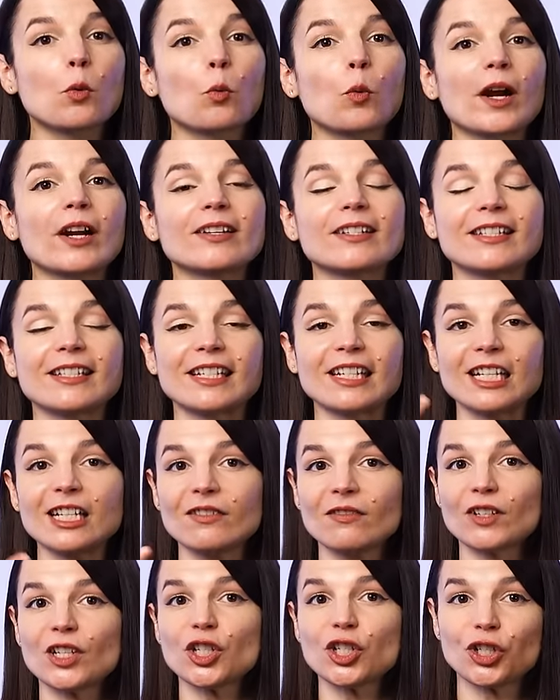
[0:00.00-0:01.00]
where
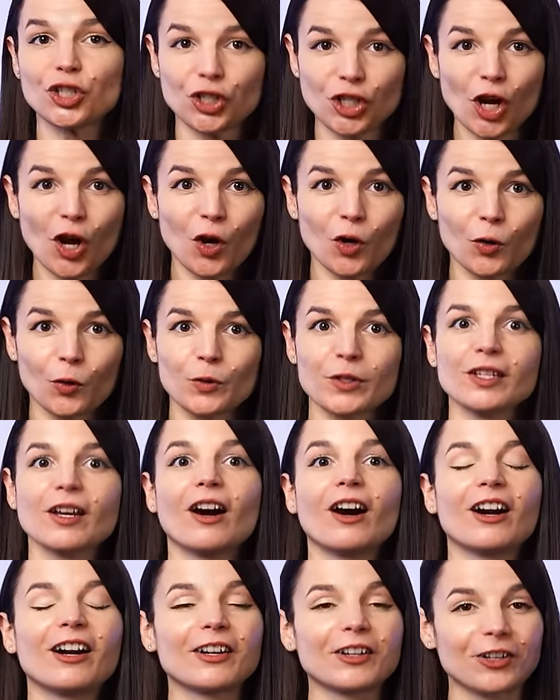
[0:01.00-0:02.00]
TV shows
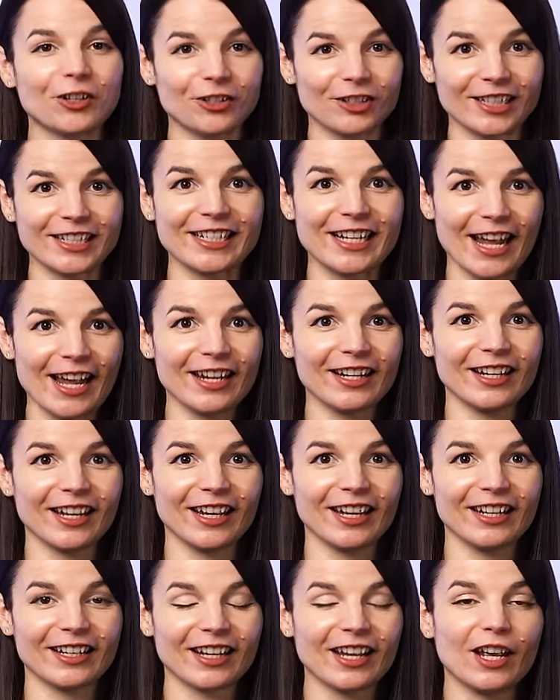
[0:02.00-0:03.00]
are
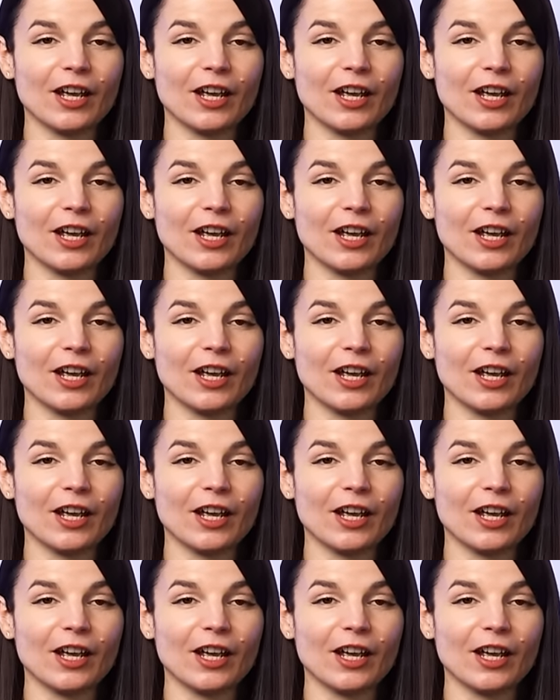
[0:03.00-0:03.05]
created.